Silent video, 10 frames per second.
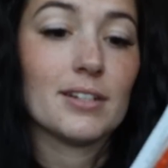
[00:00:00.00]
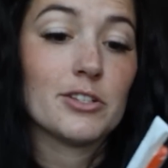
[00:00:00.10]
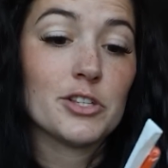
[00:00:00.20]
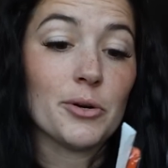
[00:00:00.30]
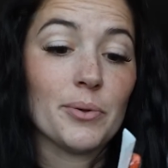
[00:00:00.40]

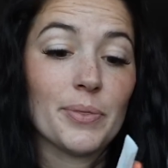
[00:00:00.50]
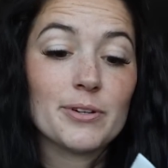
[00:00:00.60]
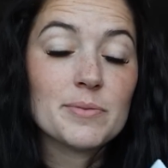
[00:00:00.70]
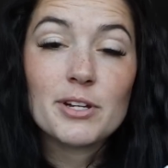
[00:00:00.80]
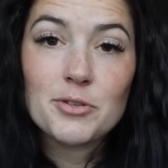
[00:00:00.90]
So
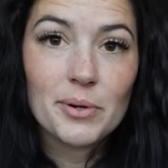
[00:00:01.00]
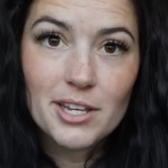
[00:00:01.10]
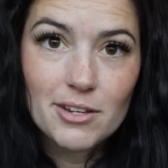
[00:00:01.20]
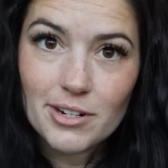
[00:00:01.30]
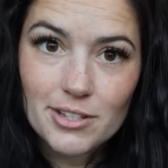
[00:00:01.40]
there's my
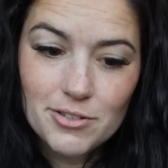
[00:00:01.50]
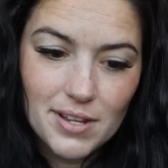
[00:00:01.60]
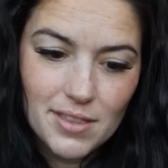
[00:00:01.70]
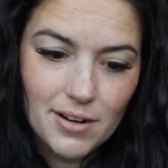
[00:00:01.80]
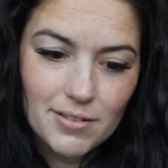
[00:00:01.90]
20 units
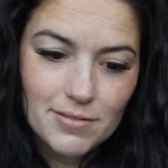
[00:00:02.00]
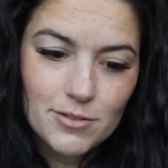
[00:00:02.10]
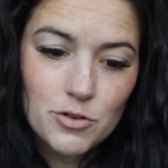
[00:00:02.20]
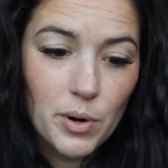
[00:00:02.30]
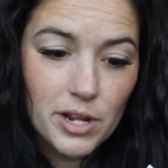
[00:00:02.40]
right there.
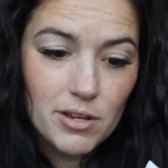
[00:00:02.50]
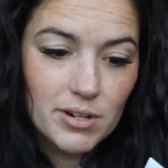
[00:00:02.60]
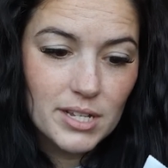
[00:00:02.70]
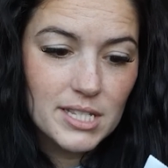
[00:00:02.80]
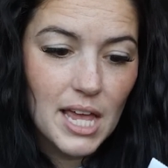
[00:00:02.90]
20
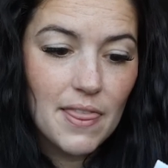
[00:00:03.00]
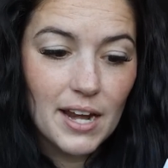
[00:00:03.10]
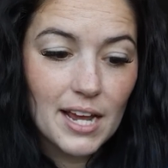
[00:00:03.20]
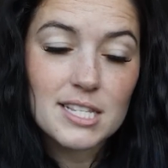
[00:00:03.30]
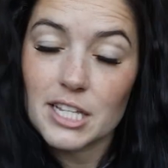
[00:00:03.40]
units, and
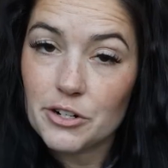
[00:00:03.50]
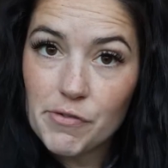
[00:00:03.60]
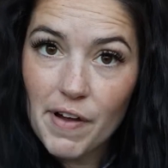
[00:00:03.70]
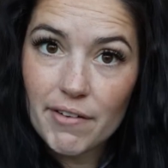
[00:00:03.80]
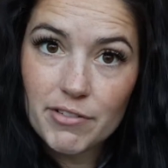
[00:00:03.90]
then it has a little
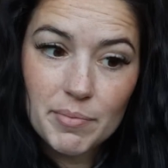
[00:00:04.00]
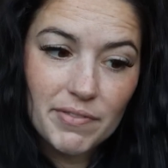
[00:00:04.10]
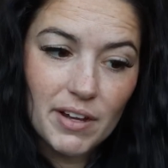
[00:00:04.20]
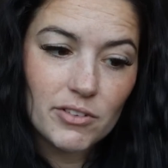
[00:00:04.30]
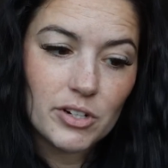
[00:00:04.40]
5 for my
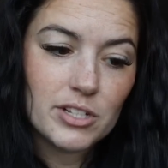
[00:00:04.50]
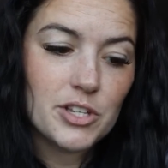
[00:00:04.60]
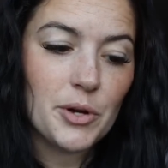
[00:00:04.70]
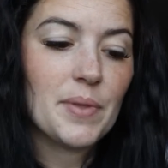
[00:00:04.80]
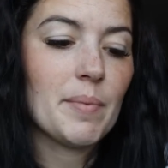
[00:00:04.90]
5 units.
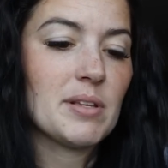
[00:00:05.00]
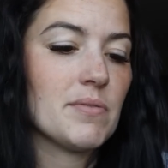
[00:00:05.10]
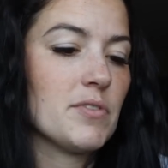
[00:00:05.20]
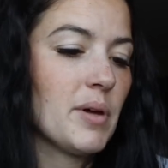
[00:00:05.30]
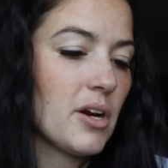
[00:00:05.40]
So that makes
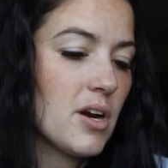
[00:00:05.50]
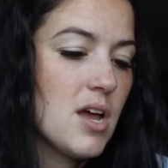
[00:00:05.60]
me feel better.